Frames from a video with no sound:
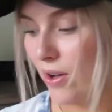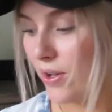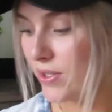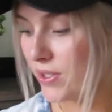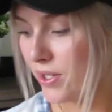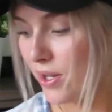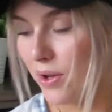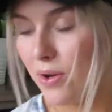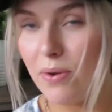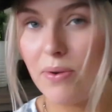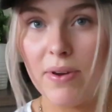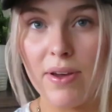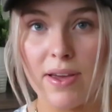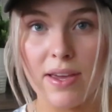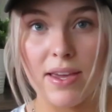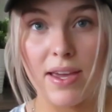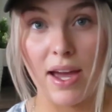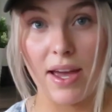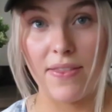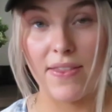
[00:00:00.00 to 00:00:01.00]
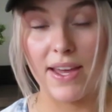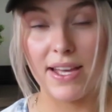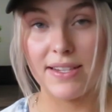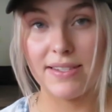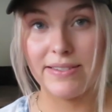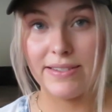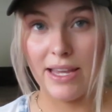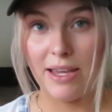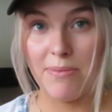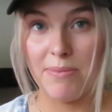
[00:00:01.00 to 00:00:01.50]
Also got that
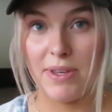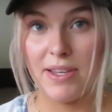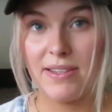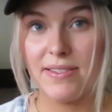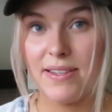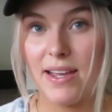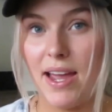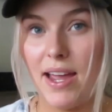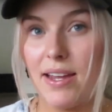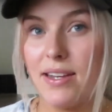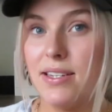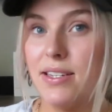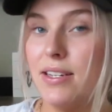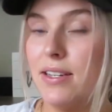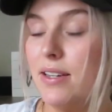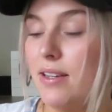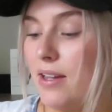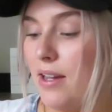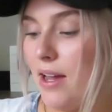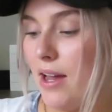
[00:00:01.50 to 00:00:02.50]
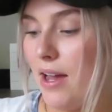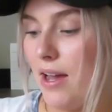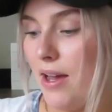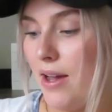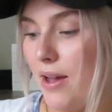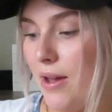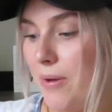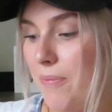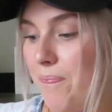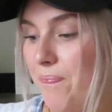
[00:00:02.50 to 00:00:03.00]
same exact
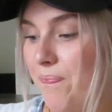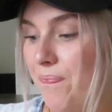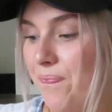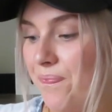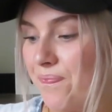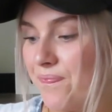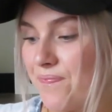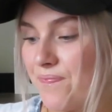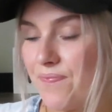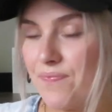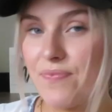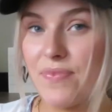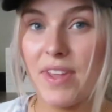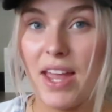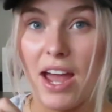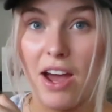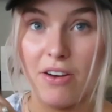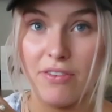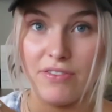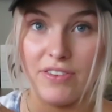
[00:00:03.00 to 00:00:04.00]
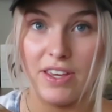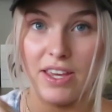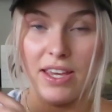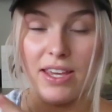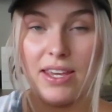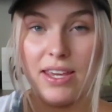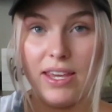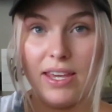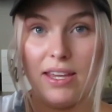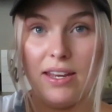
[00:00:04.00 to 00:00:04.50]
um, outfit
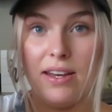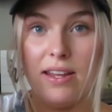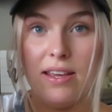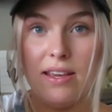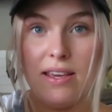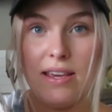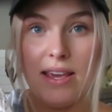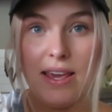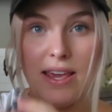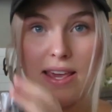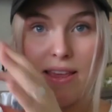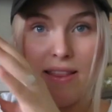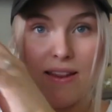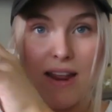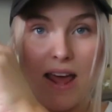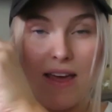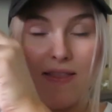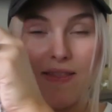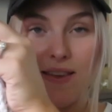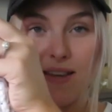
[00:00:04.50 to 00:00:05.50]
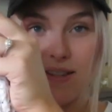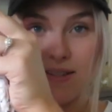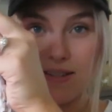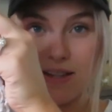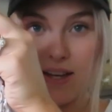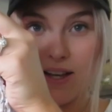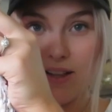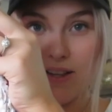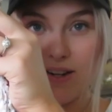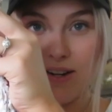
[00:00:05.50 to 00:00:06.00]
again in this
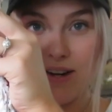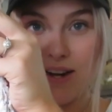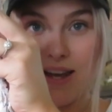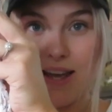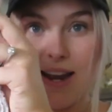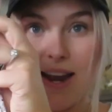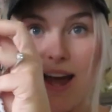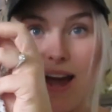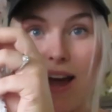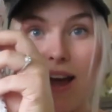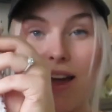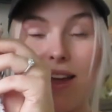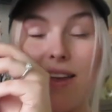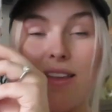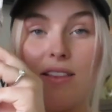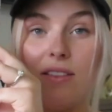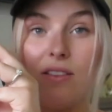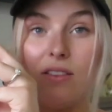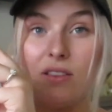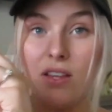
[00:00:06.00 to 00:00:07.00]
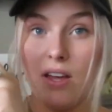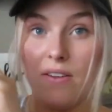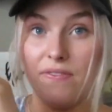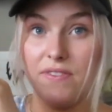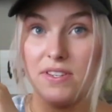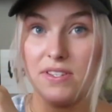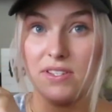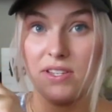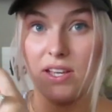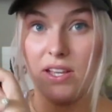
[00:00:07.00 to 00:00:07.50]
color, and I love
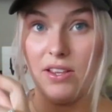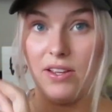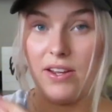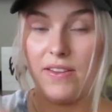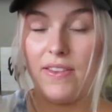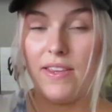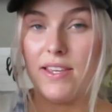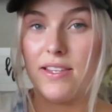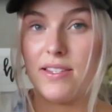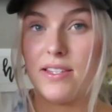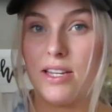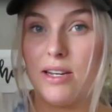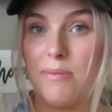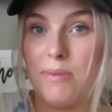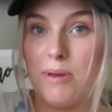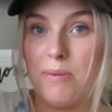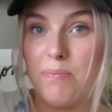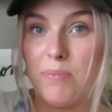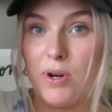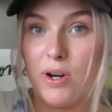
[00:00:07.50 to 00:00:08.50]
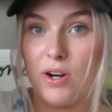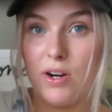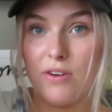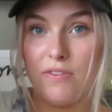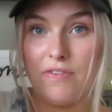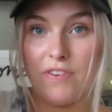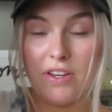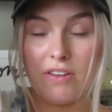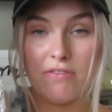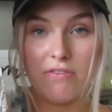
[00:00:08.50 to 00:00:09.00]
this color. I think it's going to be
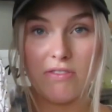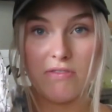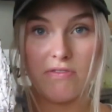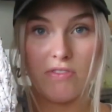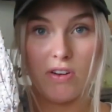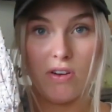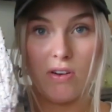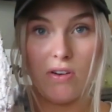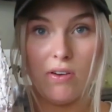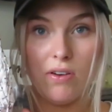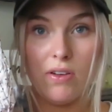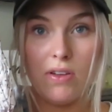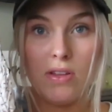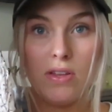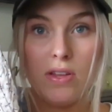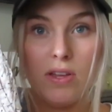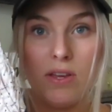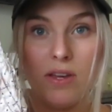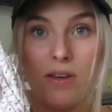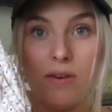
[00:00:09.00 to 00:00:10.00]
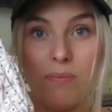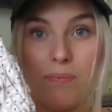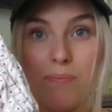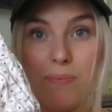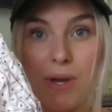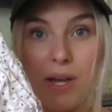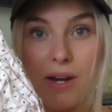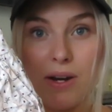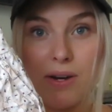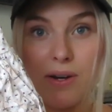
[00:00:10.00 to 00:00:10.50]
perfect for fall,
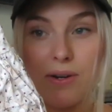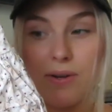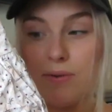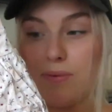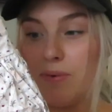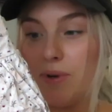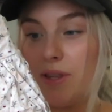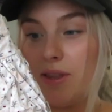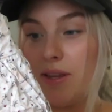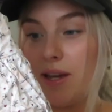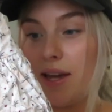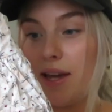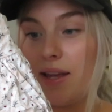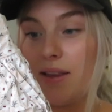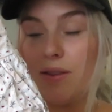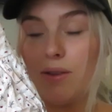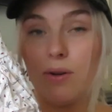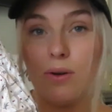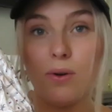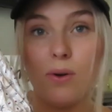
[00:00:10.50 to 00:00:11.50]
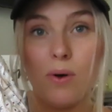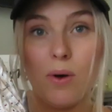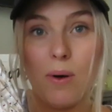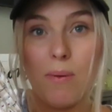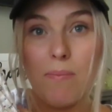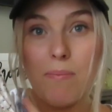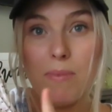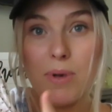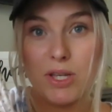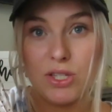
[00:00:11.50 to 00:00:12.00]
paired with like a little
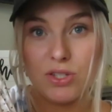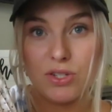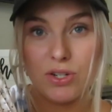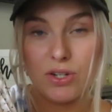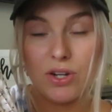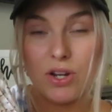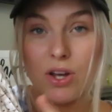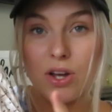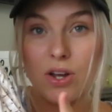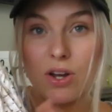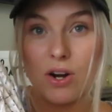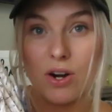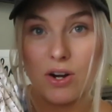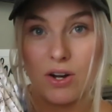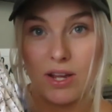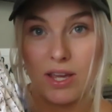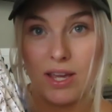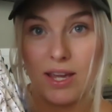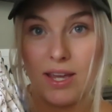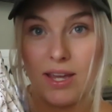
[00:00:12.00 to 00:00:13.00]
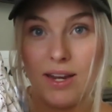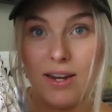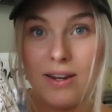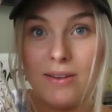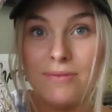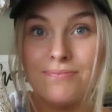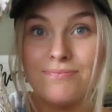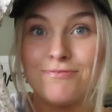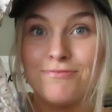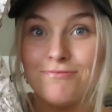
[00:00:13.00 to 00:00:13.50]
mustard
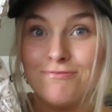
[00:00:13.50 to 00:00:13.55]
cardigan.